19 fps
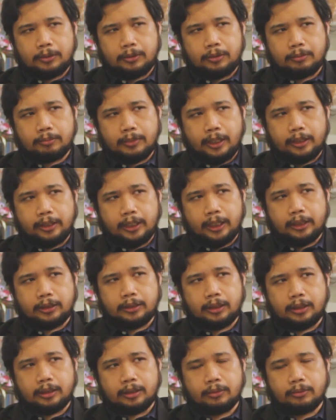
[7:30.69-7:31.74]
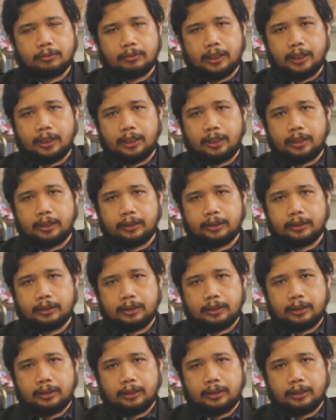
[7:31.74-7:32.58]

to do my writing while